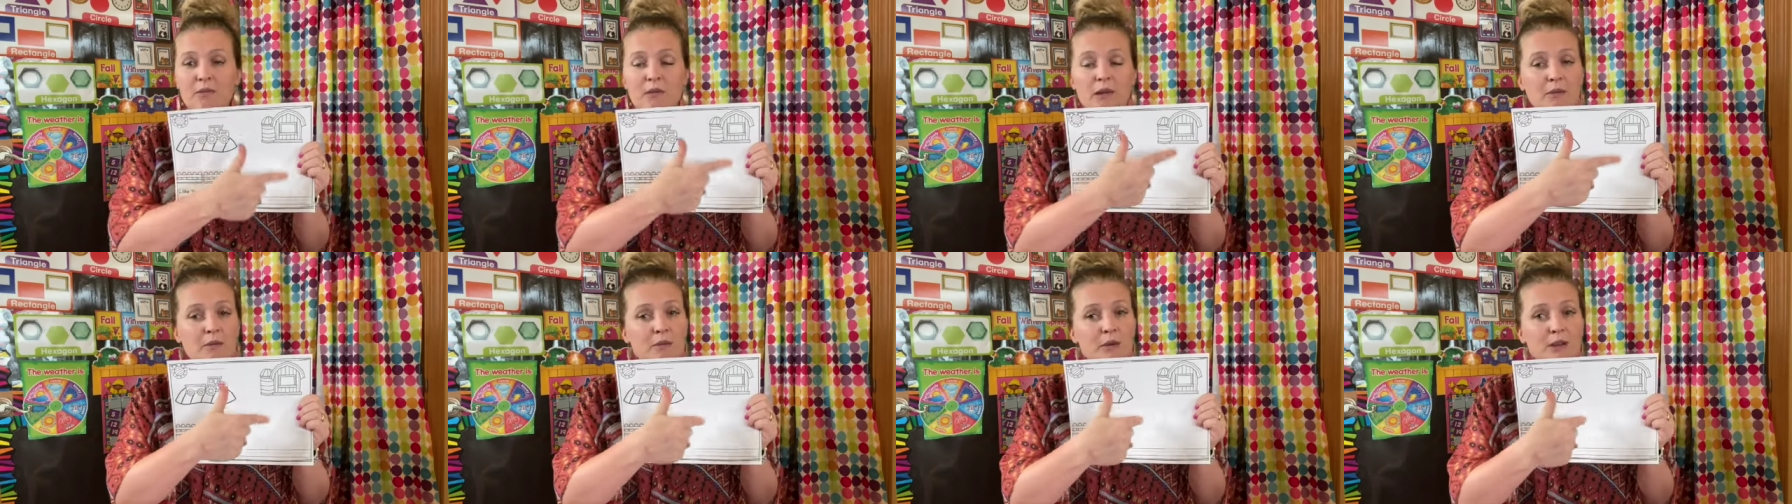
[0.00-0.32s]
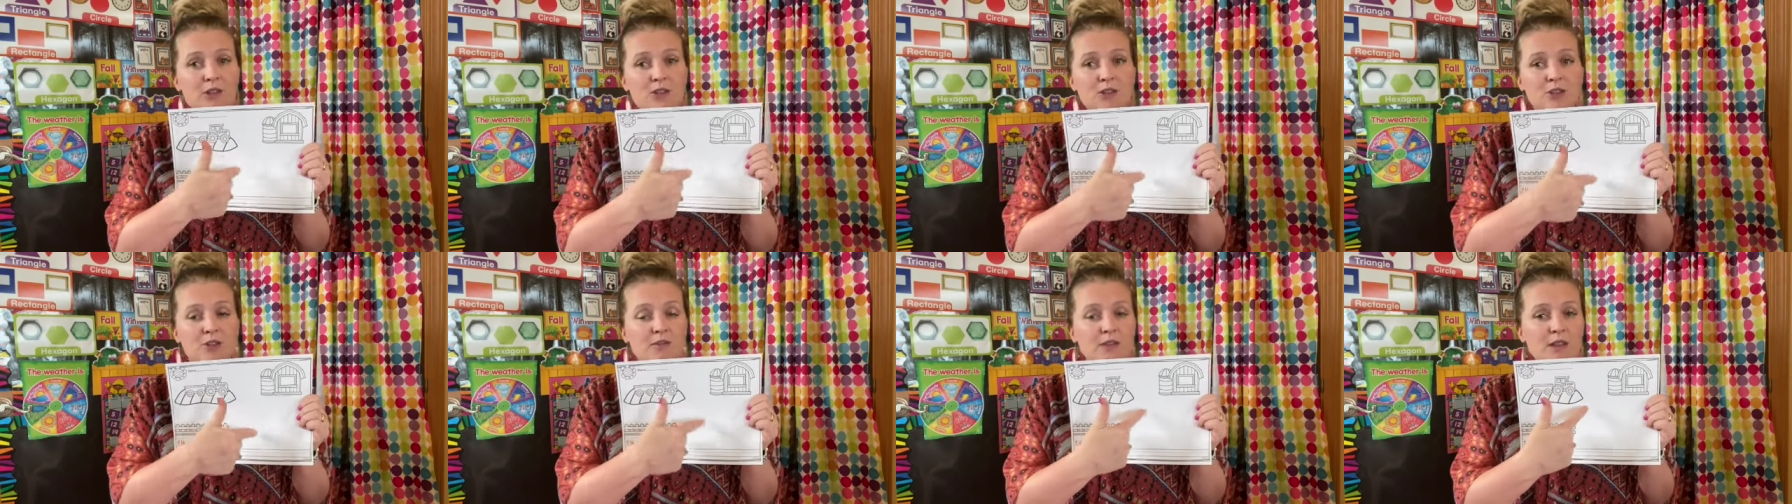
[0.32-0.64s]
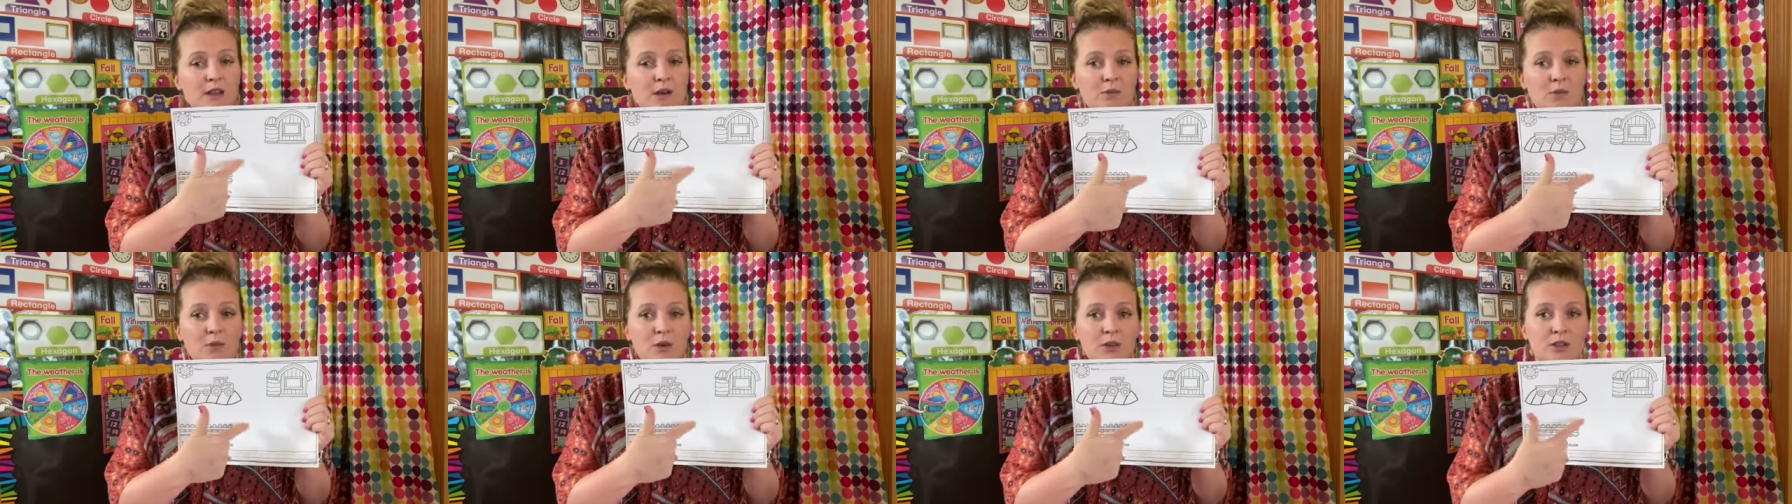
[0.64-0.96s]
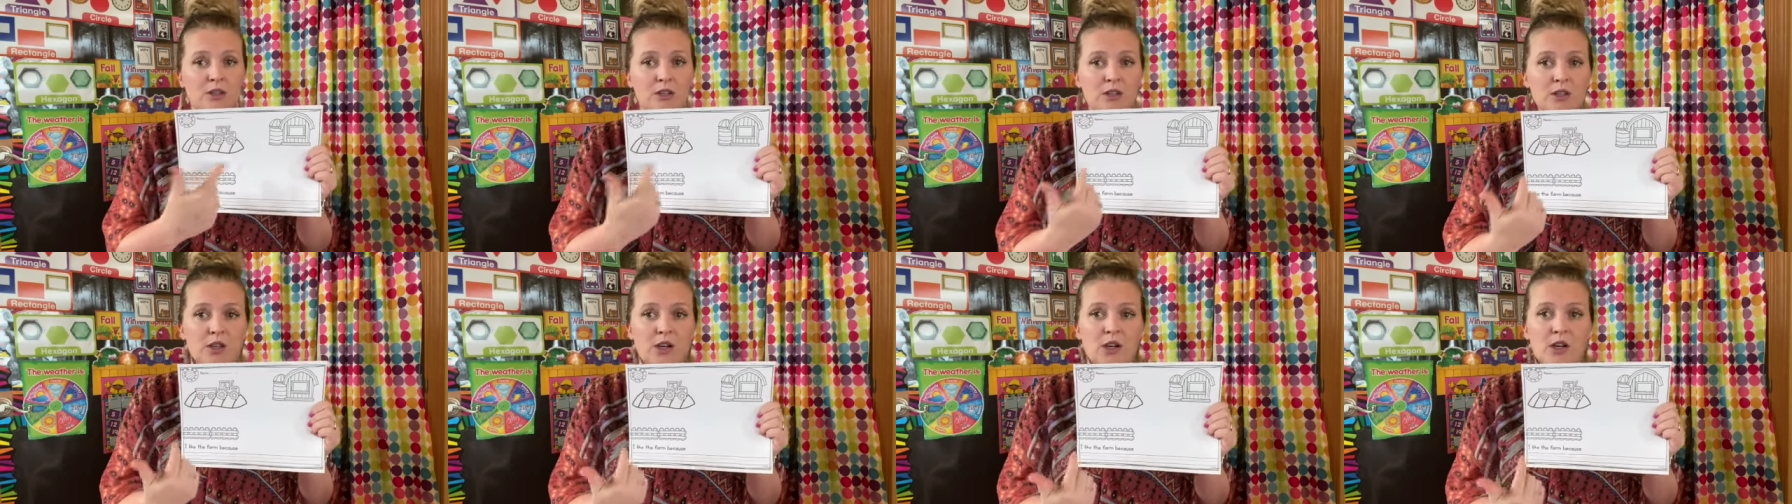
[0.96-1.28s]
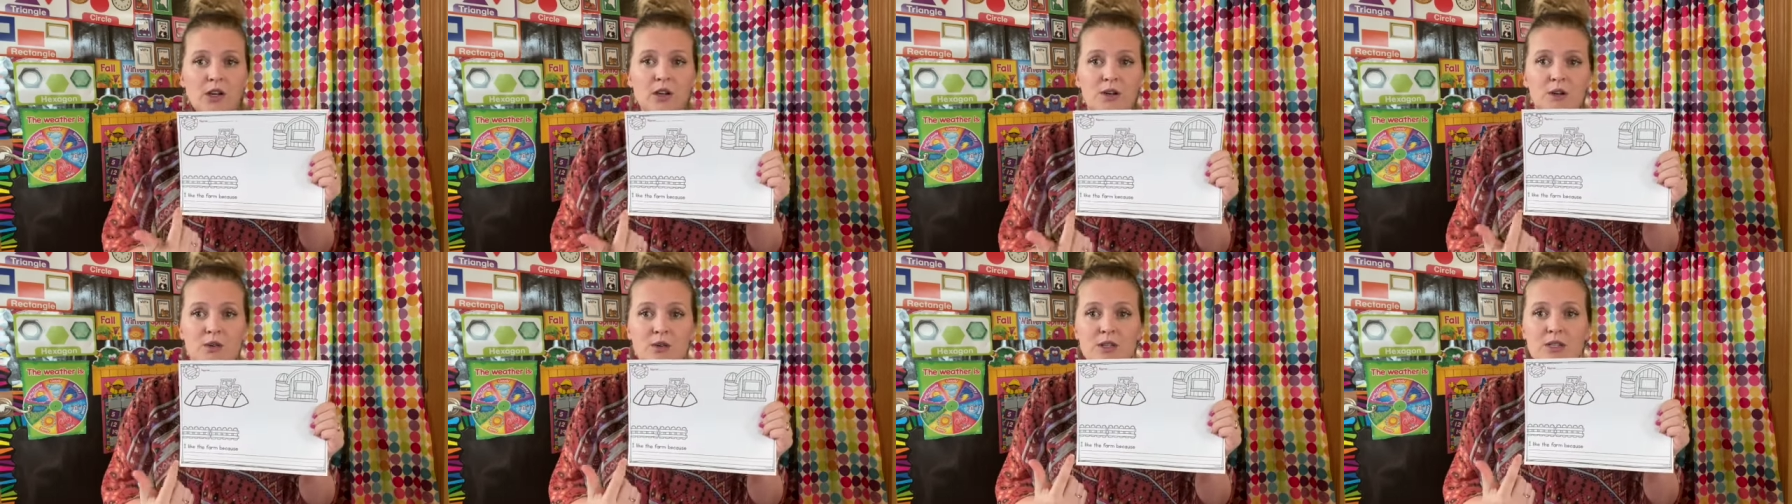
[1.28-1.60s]
maybe a picture of them with their
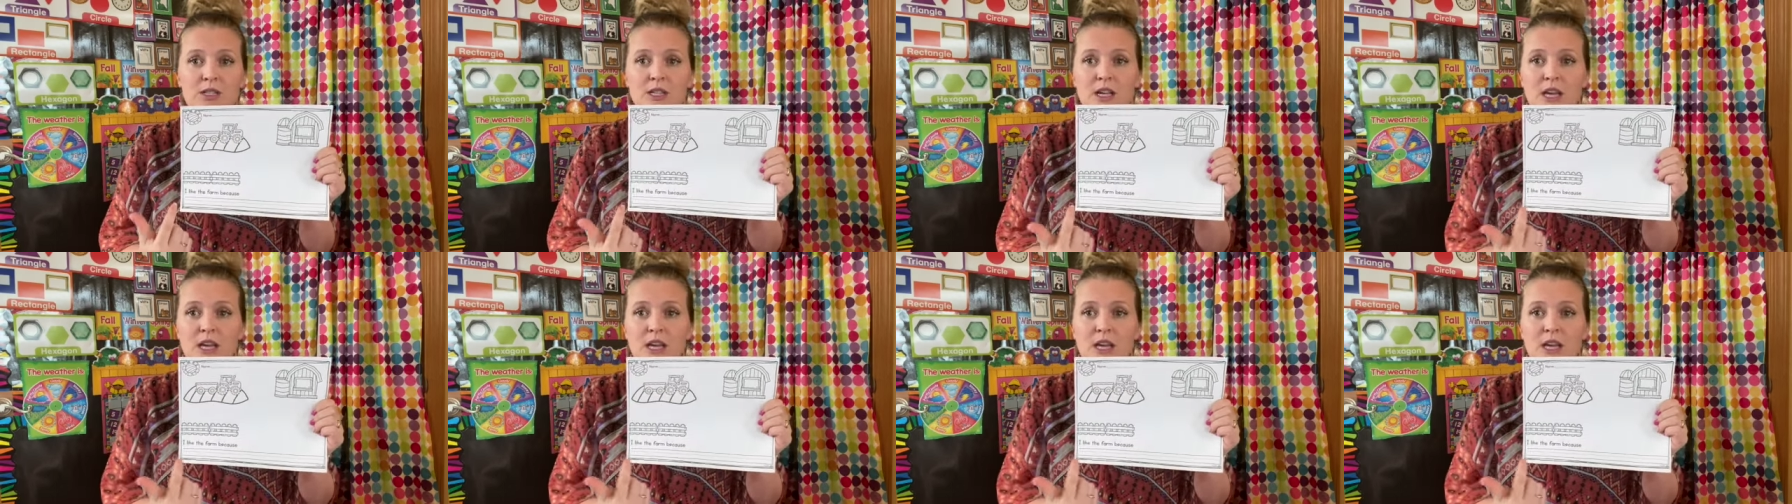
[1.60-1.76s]
goat,